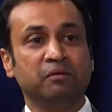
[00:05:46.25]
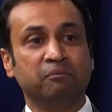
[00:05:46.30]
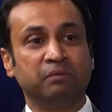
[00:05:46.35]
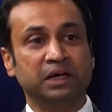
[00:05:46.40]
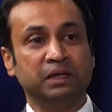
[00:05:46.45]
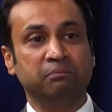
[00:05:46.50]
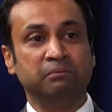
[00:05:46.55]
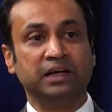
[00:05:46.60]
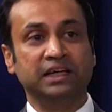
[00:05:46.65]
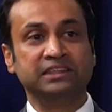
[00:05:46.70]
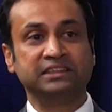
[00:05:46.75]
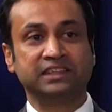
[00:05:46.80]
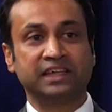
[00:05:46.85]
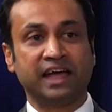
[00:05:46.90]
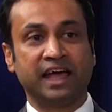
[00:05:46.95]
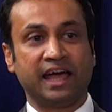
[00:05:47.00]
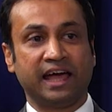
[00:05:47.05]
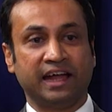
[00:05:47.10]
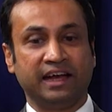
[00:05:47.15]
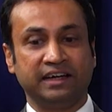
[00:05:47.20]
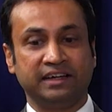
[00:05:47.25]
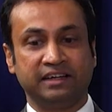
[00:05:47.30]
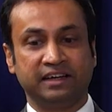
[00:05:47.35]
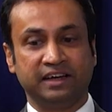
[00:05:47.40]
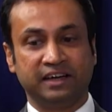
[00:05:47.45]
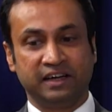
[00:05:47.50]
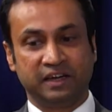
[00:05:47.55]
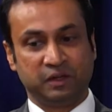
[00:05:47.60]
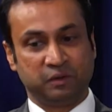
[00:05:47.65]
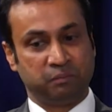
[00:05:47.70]
Pretty much. And
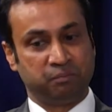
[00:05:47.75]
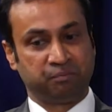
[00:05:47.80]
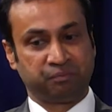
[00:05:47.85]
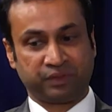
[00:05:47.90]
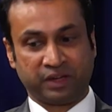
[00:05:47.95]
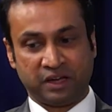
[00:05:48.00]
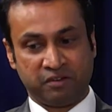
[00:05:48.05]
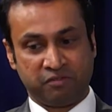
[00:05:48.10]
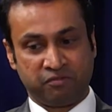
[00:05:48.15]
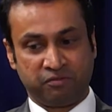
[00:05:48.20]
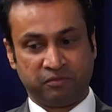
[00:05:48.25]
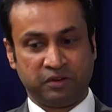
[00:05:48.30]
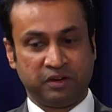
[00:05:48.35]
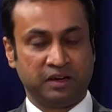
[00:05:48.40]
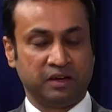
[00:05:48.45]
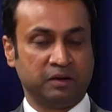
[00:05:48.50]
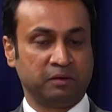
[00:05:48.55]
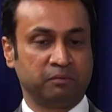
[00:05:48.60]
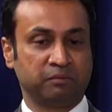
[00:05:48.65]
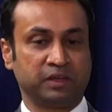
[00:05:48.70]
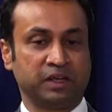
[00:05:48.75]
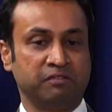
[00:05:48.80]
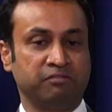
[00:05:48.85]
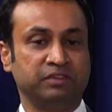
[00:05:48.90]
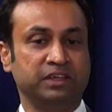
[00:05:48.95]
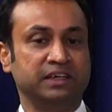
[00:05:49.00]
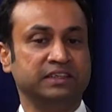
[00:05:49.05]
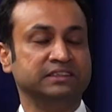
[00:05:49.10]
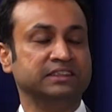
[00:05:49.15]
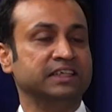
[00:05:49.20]
if
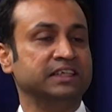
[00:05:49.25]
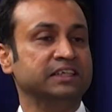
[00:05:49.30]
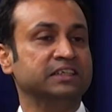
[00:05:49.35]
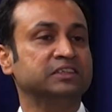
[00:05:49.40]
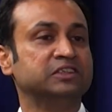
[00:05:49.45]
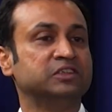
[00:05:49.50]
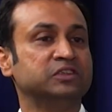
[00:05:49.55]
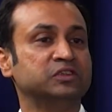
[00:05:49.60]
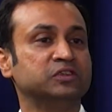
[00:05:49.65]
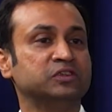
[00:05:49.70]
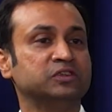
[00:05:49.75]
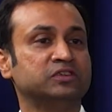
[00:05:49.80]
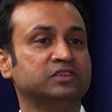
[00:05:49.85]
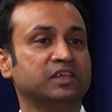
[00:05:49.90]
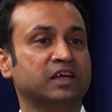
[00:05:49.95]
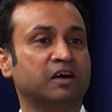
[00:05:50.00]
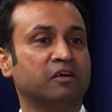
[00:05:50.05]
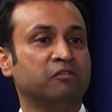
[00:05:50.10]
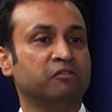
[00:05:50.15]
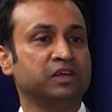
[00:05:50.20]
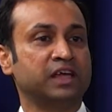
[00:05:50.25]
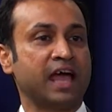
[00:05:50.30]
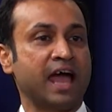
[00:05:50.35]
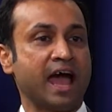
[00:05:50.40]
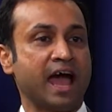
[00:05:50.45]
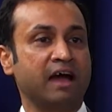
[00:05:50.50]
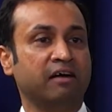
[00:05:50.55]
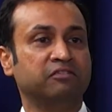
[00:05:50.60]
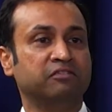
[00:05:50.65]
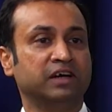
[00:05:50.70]
there is any issues, we
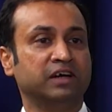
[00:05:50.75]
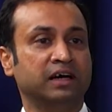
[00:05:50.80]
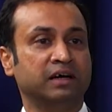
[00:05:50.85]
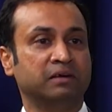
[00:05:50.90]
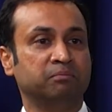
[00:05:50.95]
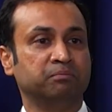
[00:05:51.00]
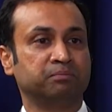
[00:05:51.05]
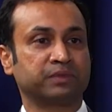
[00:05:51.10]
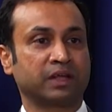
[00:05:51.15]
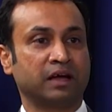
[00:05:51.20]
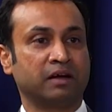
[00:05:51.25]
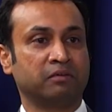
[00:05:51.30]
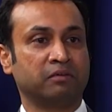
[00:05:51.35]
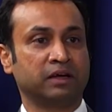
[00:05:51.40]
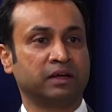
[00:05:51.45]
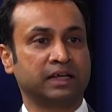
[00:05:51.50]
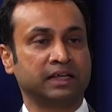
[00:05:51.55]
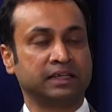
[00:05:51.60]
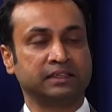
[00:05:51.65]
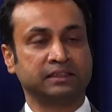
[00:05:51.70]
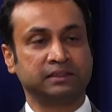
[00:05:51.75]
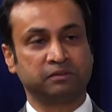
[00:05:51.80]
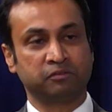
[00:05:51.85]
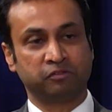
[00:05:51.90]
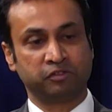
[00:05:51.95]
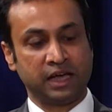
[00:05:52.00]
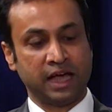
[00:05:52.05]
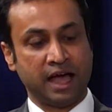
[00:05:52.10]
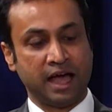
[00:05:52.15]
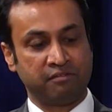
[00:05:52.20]
have an
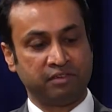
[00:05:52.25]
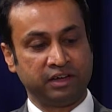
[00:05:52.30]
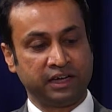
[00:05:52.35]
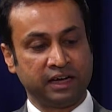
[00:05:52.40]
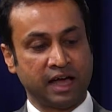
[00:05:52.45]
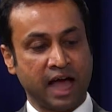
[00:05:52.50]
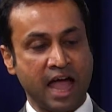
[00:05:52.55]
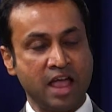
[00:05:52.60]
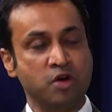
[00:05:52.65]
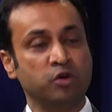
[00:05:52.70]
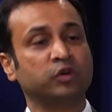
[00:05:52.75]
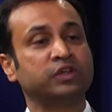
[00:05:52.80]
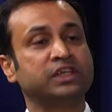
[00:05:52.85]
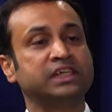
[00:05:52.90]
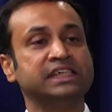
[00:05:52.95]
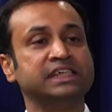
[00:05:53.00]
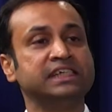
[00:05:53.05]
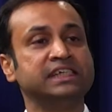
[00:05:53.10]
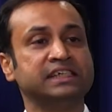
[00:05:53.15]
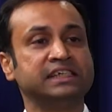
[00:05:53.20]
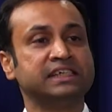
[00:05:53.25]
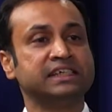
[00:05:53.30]
IoT